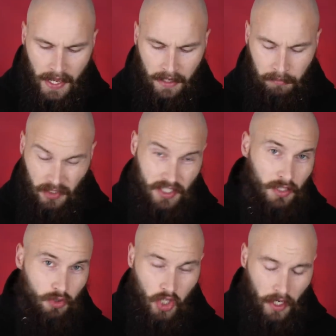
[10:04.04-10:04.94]
and, but
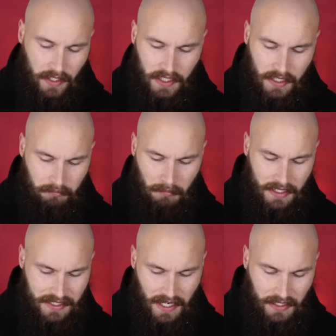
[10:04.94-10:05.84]
still trying to keep
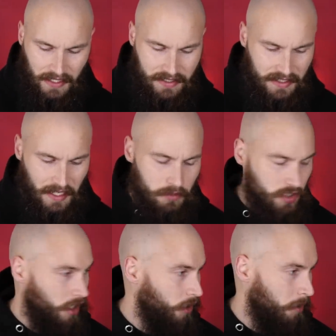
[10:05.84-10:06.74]
maintain that same
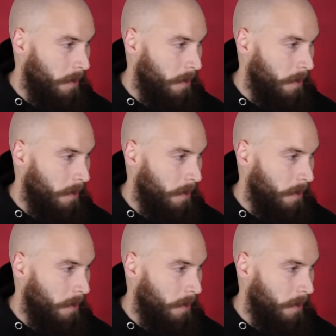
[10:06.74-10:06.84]
style.